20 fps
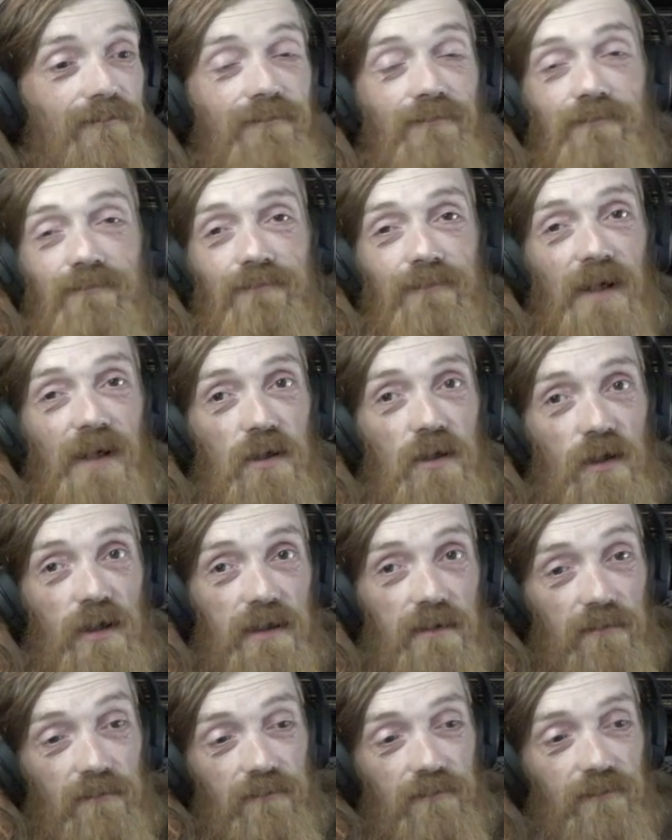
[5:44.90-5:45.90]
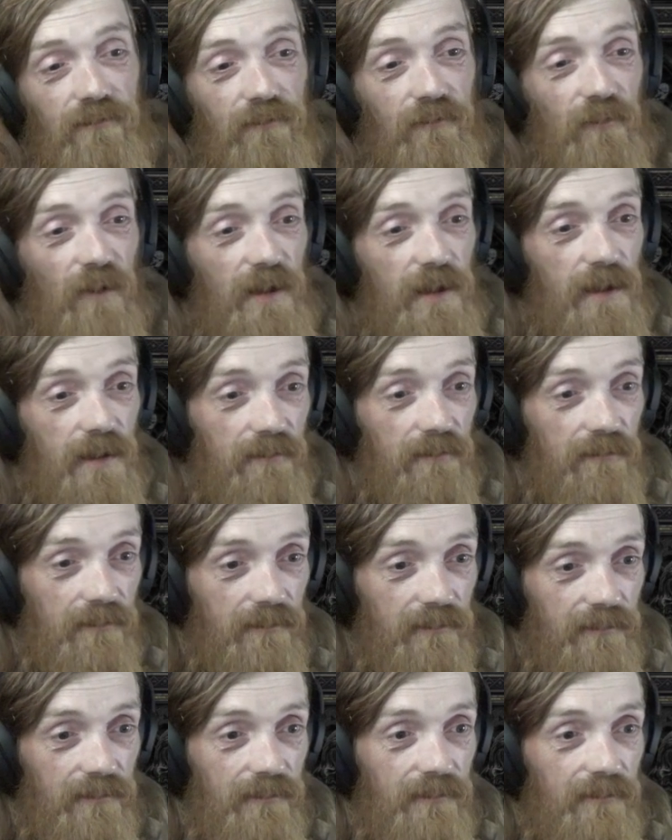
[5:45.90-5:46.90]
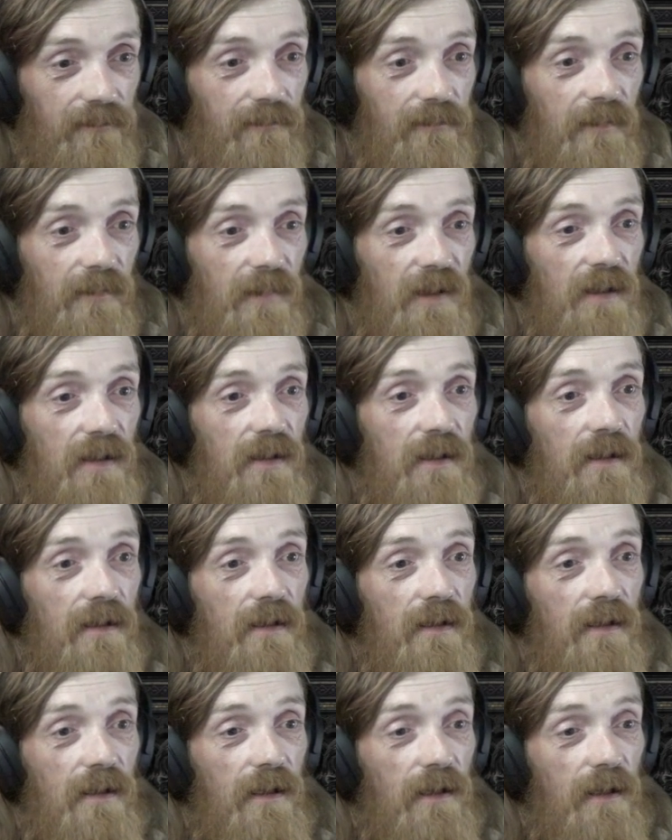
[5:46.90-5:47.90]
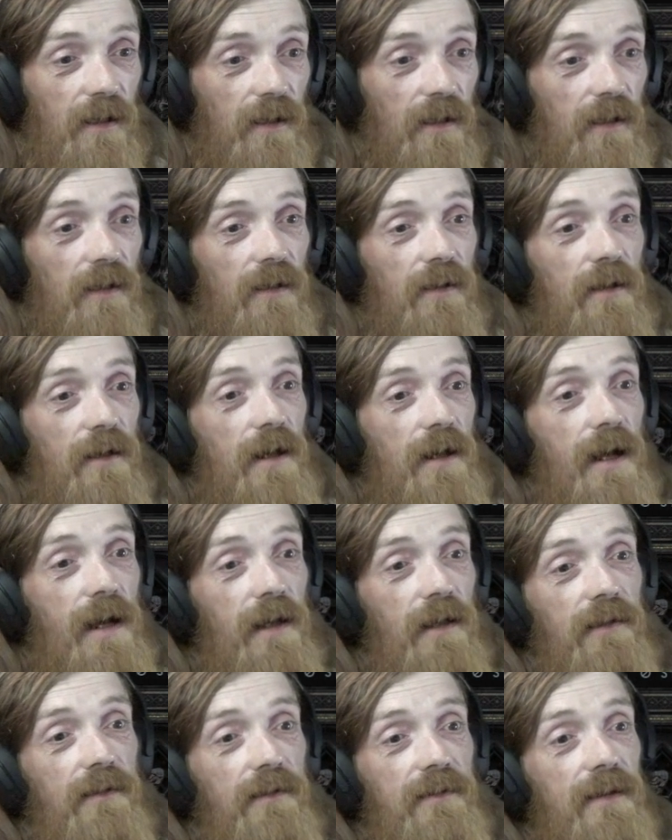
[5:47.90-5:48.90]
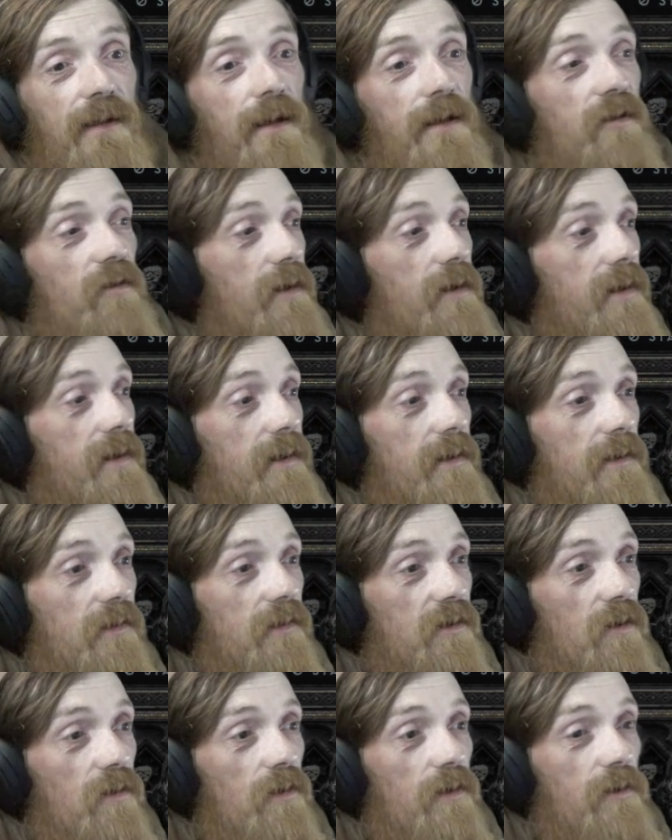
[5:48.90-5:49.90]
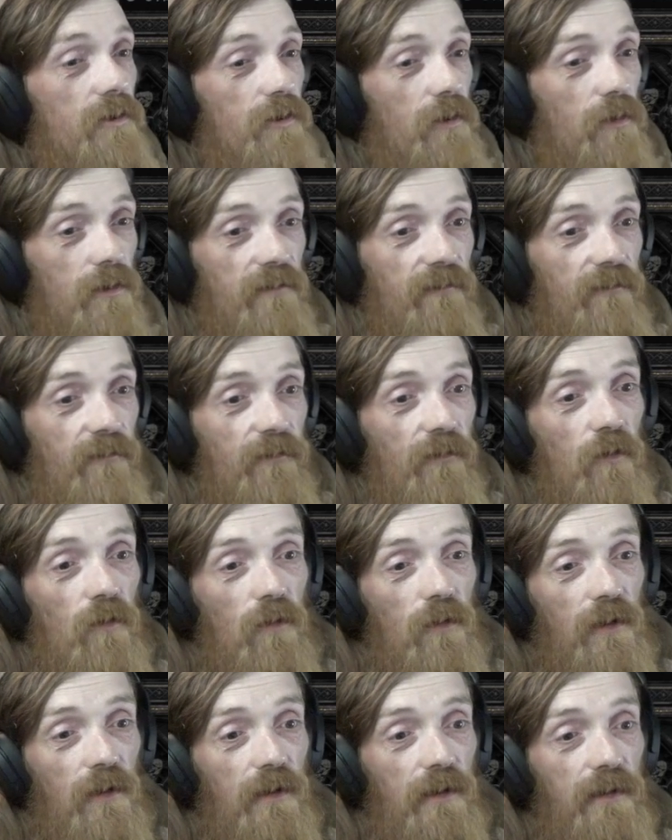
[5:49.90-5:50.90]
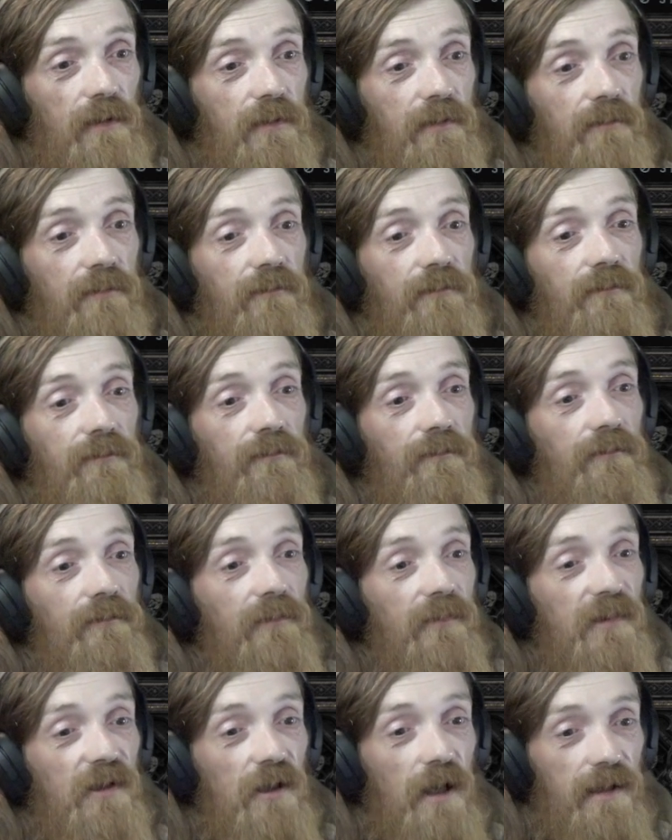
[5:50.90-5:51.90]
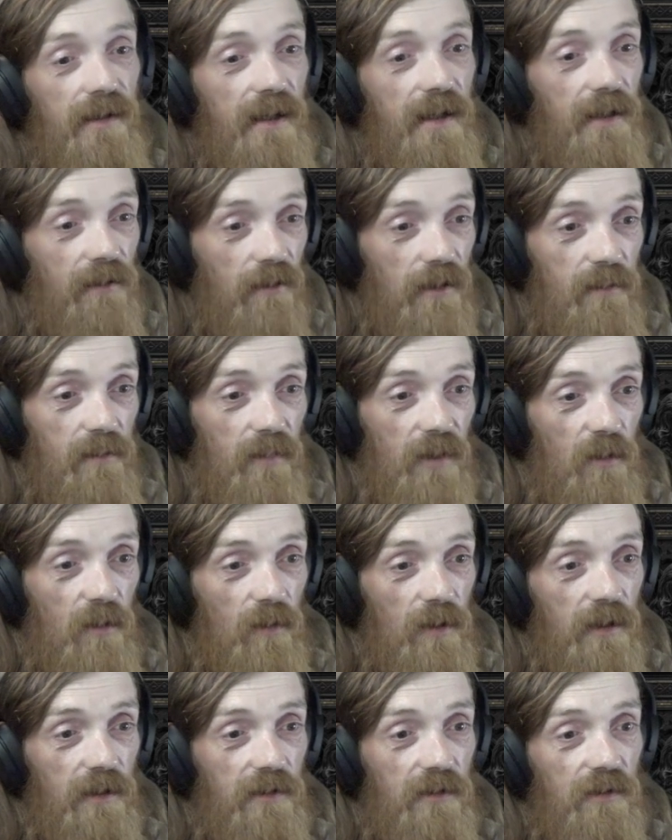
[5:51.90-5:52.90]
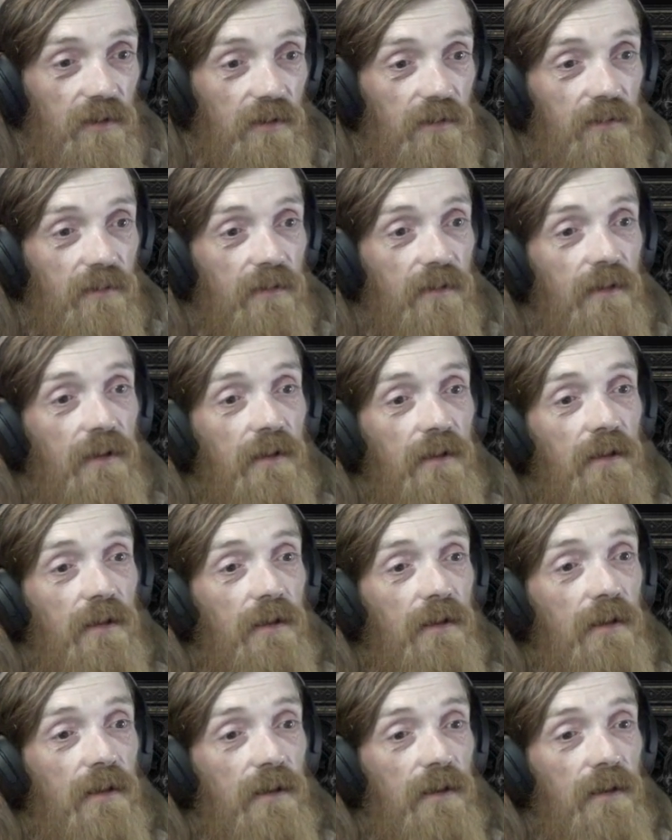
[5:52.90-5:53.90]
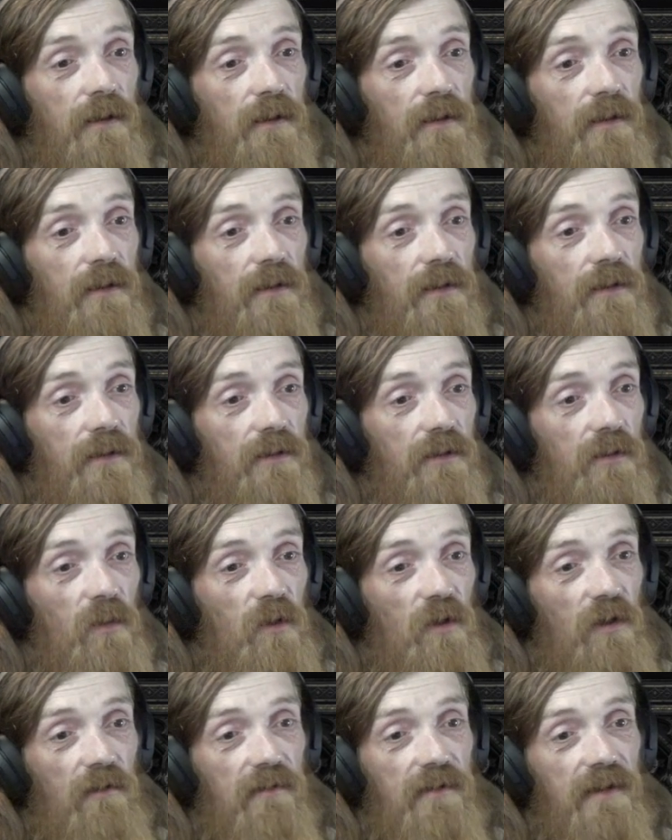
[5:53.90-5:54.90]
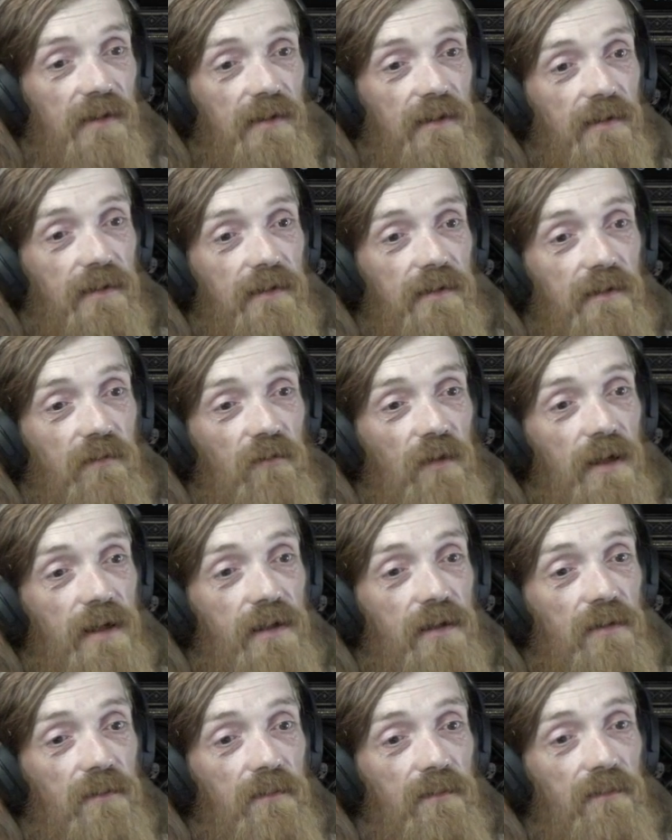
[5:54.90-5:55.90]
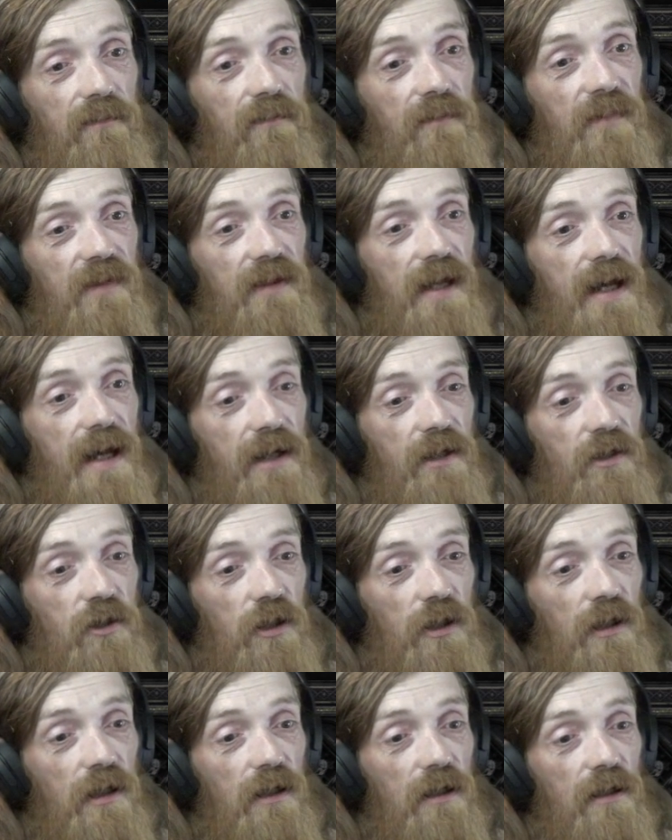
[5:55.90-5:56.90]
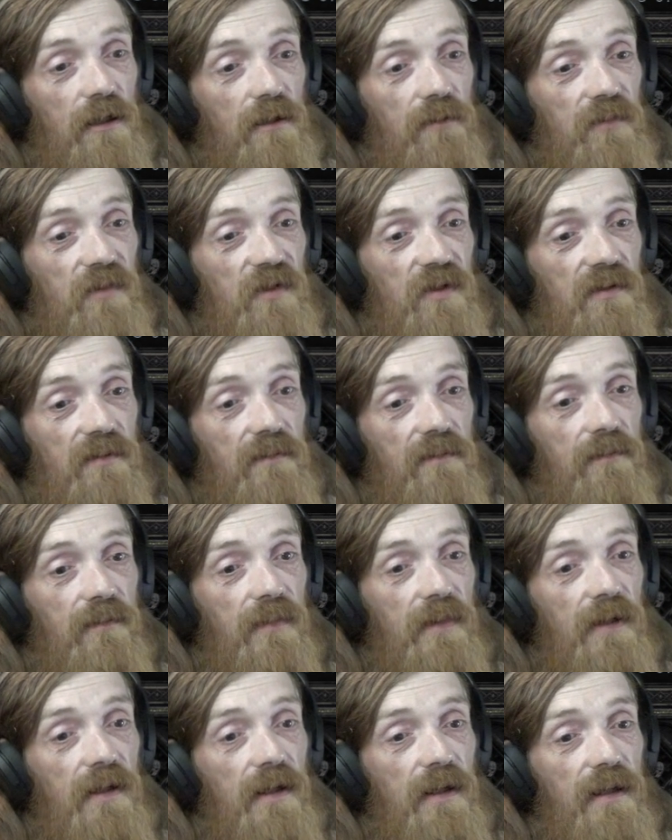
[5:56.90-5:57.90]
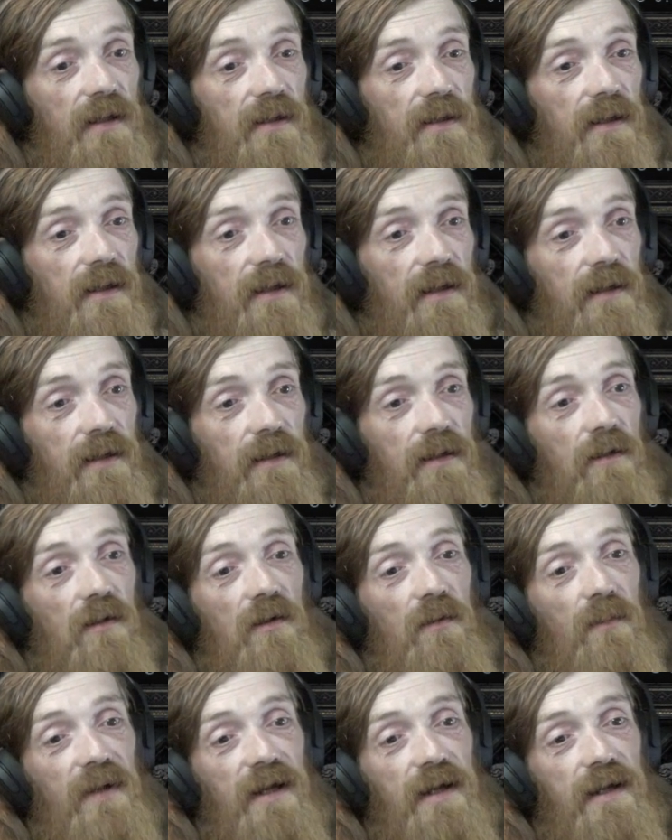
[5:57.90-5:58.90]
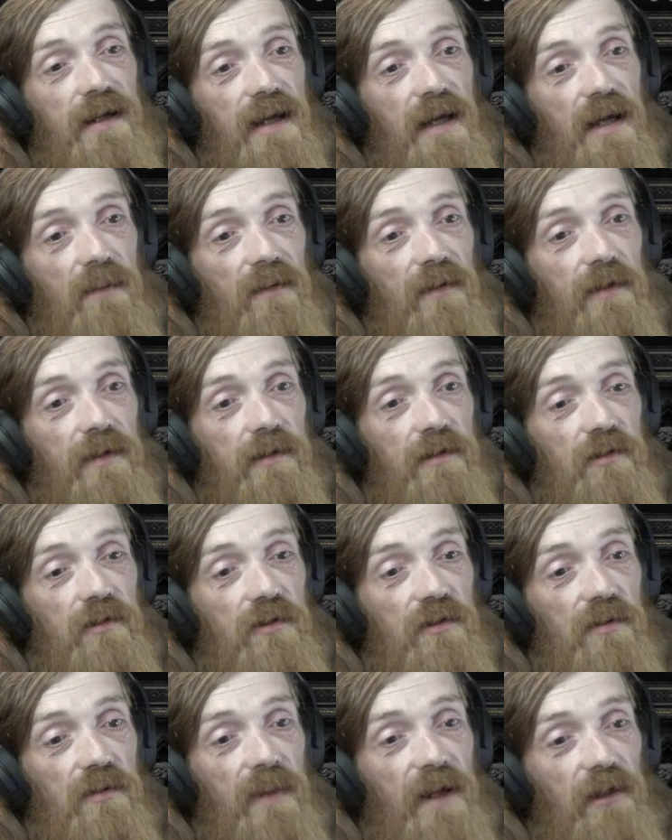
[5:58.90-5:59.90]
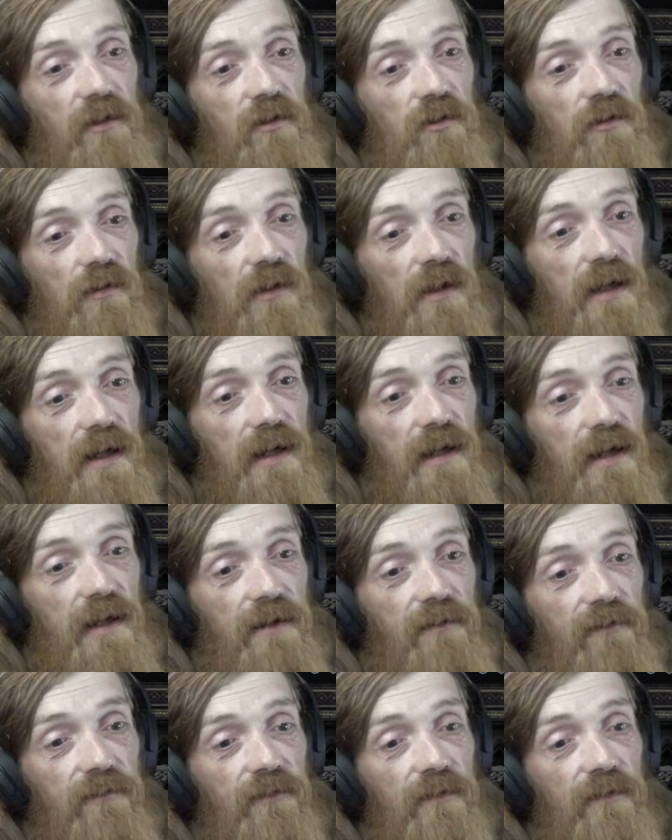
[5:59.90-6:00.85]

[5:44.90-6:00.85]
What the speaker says: I took it. Why not? An Annihilus that I traded a Stone of Jordan for. It's not that great, but it works. Some more resistance and random stat charms. Then a little bit of damage, some extra life.